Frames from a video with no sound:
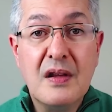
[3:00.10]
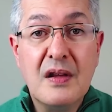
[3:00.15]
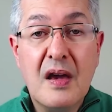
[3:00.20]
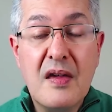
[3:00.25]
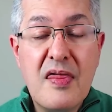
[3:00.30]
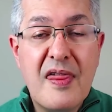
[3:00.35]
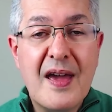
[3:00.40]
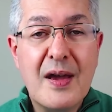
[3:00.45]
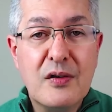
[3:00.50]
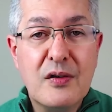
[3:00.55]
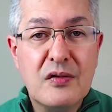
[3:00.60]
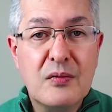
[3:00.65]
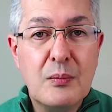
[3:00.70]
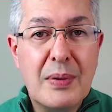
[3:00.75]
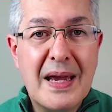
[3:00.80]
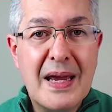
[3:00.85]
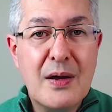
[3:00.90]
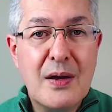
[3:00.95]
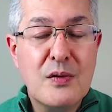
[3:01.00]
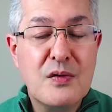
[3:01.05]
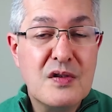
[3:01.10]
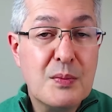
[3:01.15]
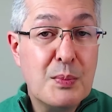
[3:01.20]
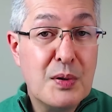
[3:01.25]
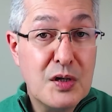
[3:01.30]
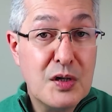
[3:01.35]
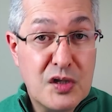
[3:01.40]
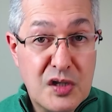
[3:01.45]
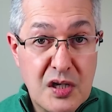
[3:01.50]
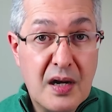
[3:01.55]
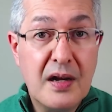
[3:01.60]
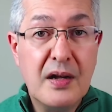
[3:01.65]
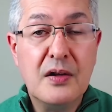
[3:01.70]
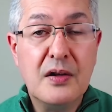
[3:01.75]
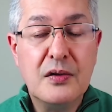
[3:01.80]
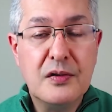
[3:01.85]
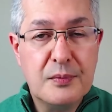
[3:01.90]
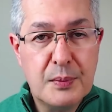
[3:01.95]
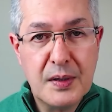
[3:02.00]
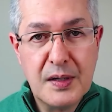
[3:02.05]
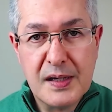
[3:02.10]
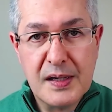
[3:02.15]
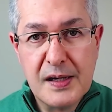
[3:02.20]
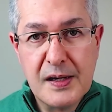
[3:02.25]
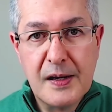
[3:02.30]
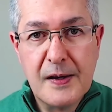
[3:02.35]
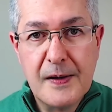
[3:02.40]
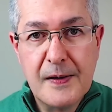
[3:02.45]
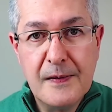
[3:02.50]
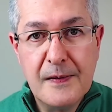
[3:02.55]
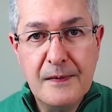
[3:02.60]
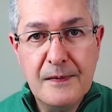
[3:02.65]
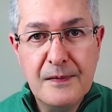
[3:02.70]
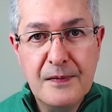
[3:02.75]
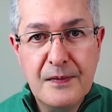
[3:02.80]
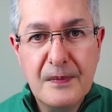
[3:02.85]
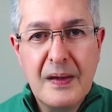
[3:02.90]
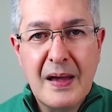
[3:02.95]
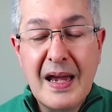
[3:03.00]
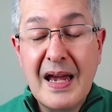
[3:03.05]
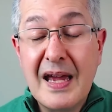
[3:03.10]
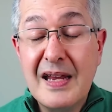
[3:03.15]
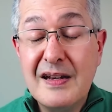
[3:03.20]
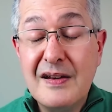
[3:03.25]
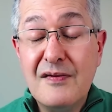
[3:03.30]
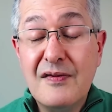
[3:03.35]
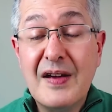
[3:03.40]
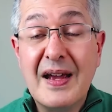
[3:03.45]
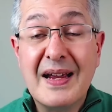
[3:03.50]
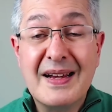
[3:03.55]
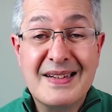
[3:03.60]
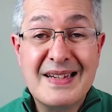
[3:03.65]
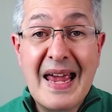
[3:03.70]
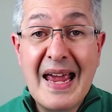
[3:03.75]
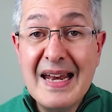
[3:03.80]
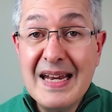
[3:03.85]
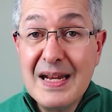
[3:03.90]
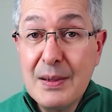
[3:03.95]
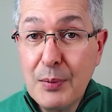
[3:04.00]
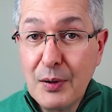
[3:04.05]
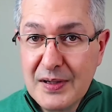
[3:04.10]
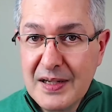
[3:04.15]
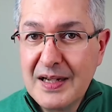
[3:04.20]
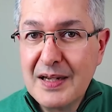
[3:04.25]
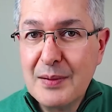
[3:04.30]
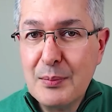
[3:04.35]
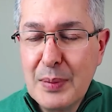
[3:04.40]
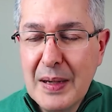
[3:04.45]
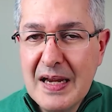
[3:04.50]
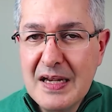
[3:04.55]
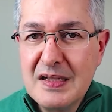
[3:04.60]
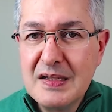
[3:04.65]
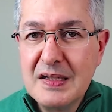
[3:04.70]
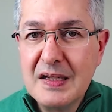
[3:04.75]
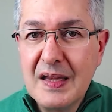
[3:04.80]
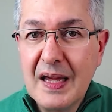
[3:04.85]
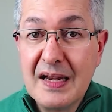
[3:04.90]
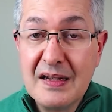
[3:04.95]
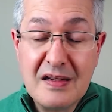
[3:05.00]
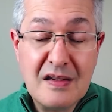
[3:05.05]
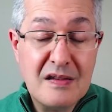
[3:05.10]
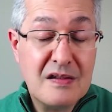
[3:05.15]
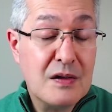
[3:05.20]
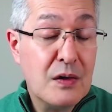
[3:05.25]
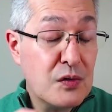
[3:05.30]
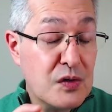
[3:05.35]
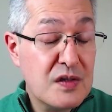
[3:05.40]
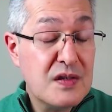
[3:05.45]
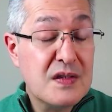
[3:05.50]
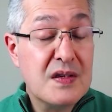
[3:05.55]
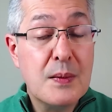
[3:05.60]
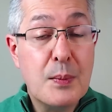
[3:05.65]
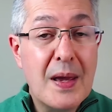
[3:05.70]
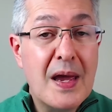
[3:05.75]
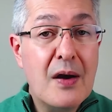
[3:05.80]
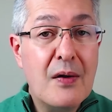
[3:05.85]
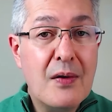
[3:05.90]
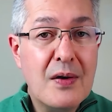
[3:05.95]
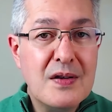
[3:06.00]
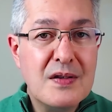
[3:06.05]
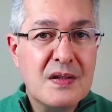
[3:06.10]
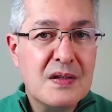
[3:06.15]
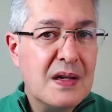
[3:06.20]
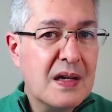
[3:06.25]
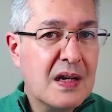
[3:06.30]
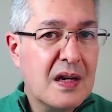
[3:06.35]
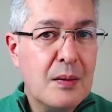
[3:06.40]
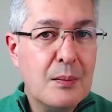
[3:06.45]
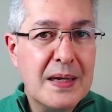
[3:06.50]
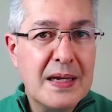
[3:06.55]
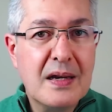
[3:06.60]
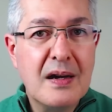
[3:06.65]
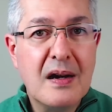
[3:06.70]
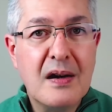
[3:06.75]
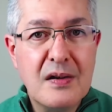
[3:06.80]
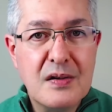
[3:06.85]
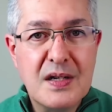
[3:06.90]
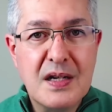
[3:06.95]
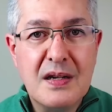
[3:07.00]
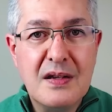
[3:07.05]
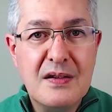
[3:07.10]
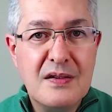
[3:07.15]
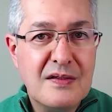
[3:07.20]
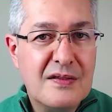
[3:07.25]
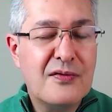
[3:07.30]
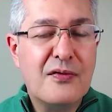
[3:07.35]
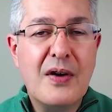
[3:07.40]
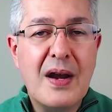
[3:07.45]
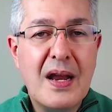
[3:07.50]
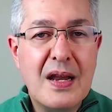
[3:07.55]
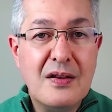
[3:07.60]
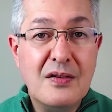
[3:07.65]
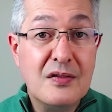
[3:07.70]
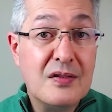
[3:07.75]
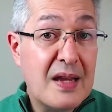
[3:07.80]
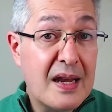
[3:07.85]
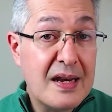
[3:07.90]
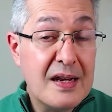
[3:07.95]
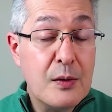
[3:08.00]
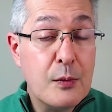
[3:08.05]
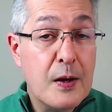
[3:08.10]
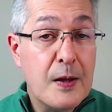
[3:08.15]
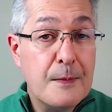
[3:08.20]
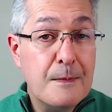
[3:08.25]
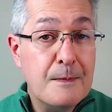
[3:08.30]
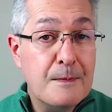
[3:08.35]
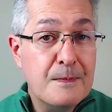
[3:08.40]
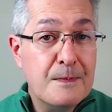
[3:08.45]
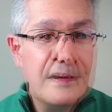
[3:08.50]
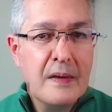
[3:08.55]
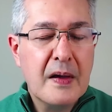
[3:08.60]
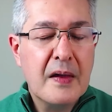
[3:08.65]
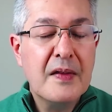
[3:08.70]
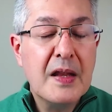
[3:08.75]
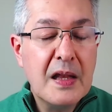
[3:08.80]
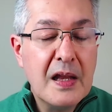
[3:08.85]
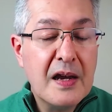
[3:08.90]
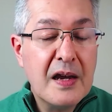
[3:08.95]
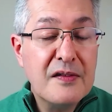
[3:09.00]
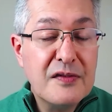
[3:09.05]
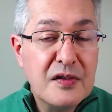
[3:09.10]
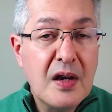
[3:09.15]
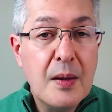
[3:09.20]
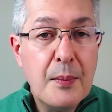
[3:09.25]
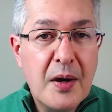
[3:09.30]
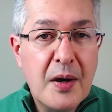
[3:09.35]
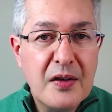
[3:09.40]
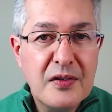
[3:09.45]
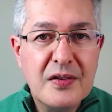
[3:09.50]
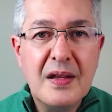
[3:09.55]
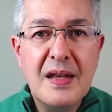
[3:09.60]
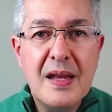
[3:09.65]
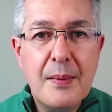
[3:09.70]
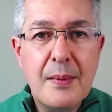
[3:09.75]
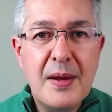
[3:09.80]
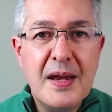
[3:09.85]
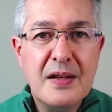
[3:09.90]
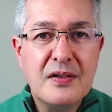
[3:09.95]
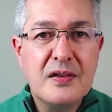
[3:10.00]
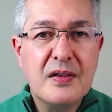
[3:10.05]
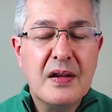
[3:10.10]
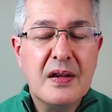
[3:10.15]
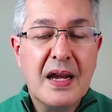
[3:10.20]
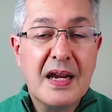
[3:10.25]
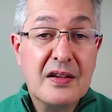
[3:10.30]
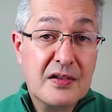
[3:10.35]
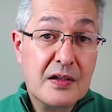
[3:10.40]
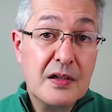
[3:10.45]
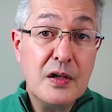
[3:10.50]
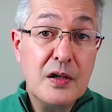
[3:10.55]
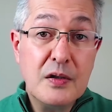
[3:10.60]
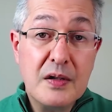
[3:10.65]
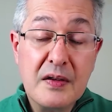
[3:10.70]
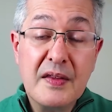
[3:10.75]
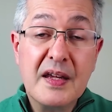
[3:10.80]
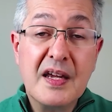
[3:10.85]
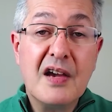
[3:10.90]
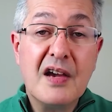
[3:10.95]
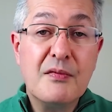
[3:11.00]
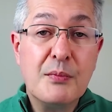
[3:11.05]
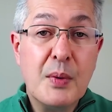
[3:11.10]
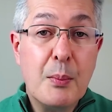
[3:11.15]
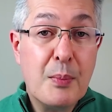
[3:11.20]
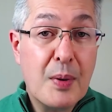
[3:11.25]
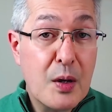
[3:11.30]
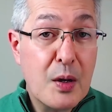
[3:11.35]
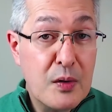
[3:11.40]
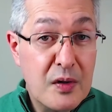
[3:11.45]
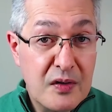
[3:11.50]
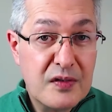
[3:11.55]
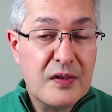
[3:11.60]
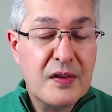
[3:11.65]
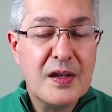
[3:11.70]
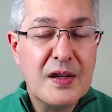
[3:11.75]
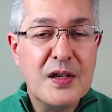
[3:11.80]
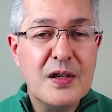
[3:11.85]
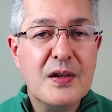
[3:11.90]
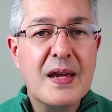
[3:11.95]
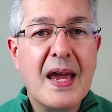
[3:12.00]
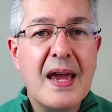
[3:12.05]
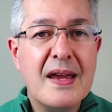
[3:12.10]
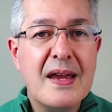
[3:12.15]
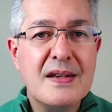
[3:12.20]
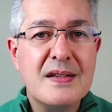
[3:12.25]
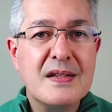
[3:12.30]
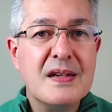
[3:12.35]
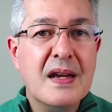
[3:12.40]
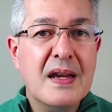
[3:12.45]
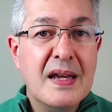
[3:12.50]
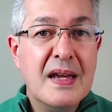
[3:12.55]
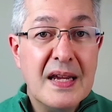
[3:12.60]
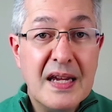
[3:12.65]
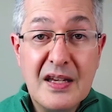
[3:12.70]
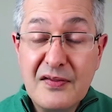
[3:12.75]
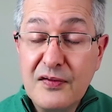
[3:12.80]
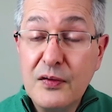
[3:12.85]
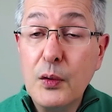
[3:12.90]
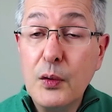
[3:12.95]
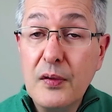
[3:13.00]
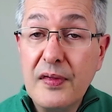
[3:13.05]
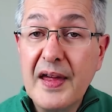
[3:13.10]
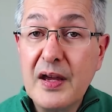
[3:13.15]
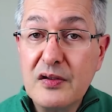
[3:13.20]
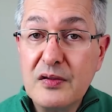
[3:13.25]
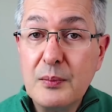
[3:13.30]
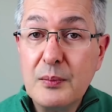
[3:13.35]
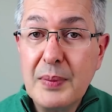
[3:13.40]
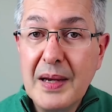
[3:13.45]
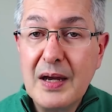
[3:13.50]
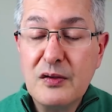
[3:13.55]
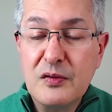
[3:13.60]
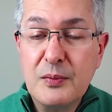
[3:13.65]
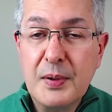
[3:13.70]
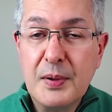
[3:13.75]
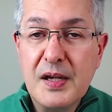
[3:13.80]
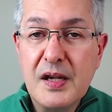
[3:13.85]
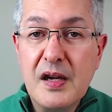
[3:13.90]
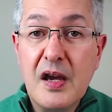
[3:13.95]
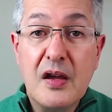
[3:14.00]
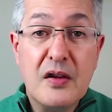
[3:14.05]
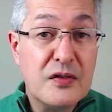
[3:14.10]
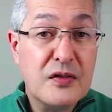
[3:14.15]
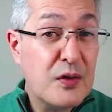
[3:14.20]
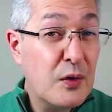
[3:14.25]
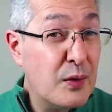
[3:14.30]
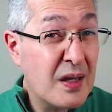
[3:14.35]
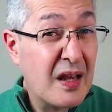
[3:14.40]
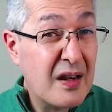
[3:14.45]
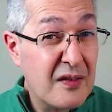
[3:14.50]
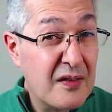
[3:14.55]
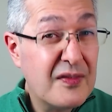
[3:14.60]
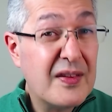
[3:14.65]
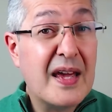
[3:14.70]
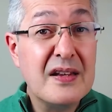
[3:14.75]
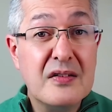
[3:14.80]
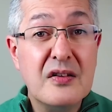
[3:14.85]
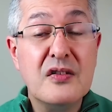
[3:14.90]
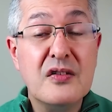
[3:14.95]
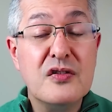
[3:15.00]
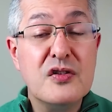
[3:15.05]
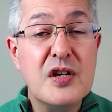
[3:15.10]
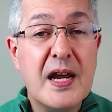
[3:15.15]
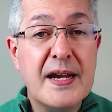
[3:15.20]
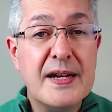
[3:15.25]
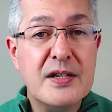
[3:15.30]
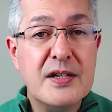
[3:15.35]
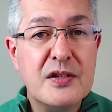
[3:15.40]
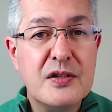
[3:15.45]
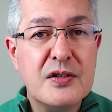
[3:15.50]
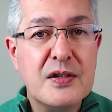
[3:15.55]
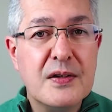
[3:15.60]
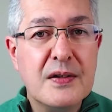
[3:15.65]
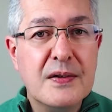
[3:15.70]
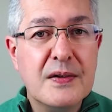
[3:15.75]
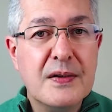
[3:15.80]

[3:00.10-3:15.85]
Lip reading: £9,000 per child per year. And in fact, anybody can pay into that. It's not just the parents, it can be guardians, friends, anyone. And the lifetime ISA limit, excluding the government bonus that you get, is £4,000 per year. So none of that has changed.